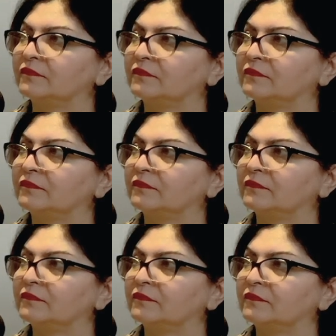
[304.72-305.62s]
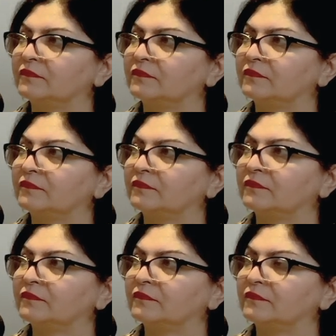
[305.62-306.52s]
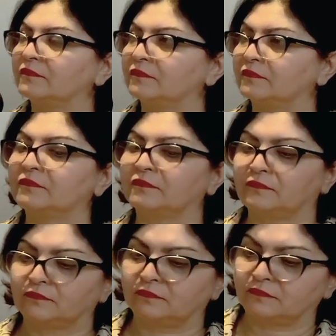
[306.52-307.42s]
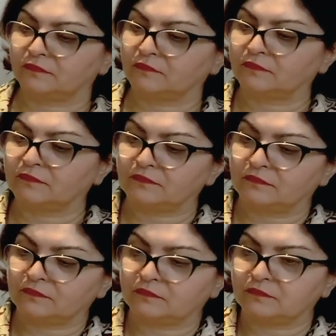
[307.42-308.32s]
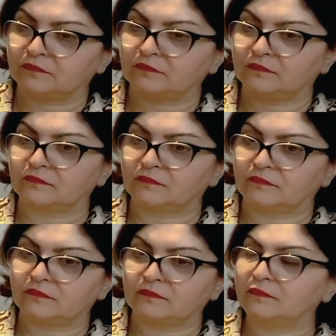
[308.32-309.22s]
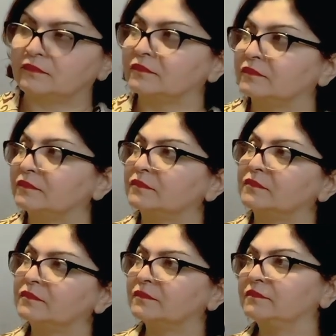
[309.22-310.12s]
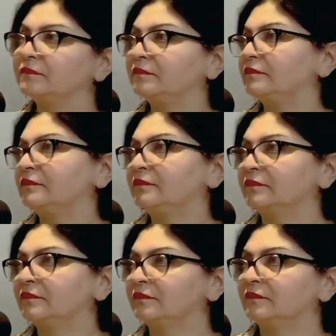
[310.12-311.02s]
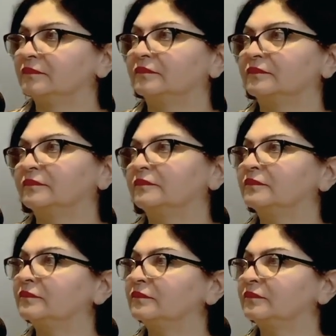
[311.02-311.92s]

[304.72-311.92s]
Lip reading: [no speech]